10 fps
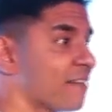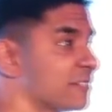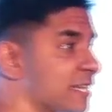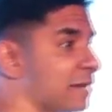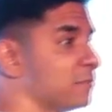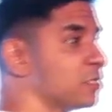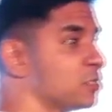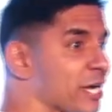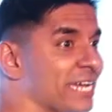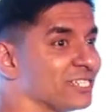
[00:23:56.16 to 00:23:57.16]
time to
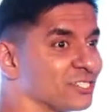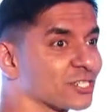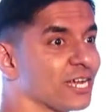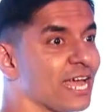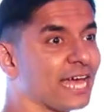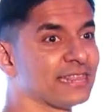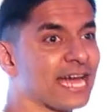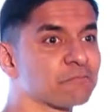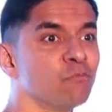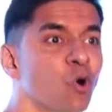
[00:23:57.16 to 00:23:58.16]
change. And
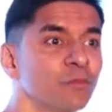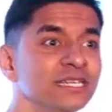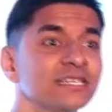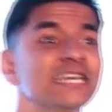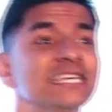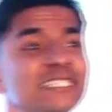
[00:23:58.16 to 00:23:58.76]
that moment is